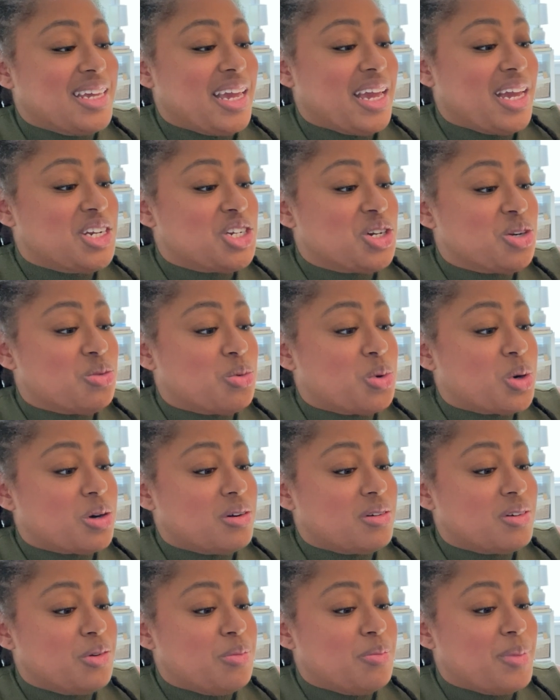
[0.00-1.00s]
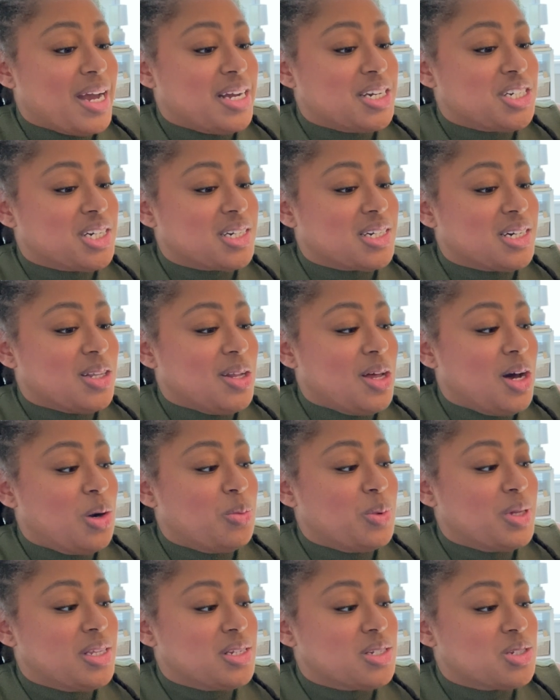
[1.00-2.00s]
the ancient world of magic,
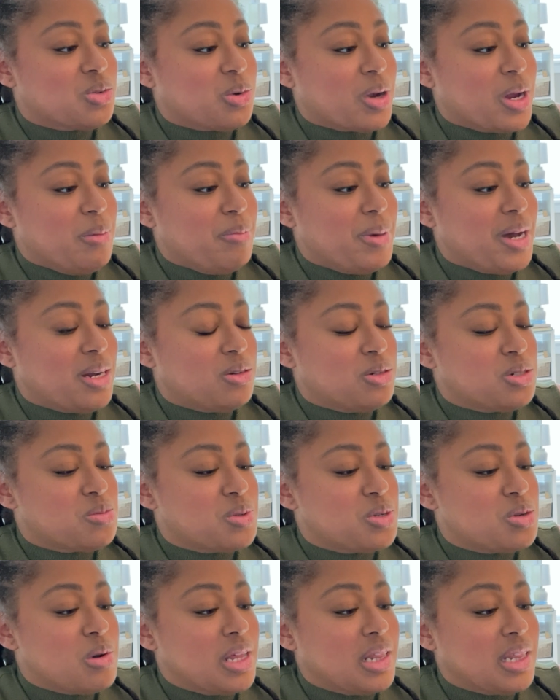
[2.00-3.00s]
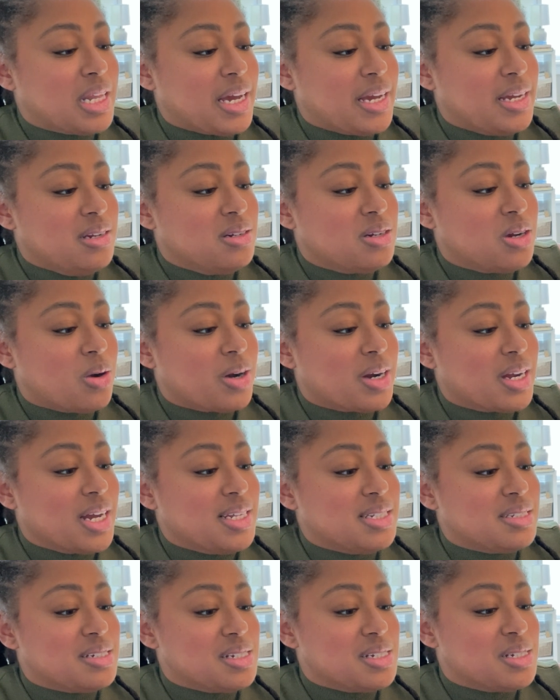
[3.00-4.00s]
along with its great battles between light and dark,
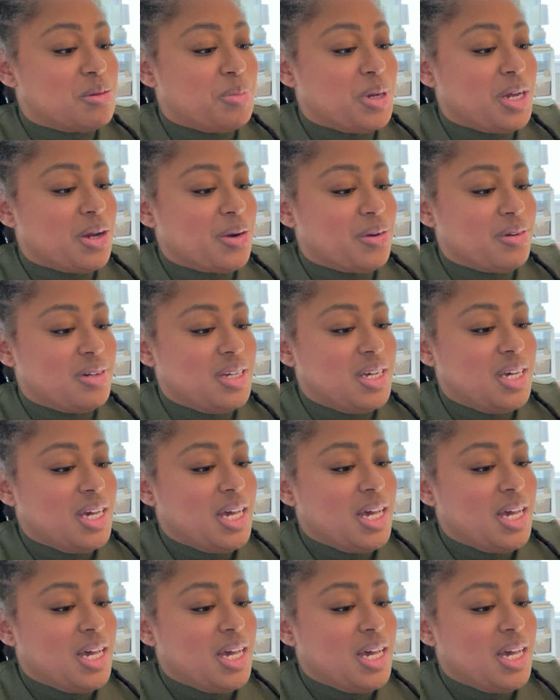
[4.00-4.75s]
has disappeared.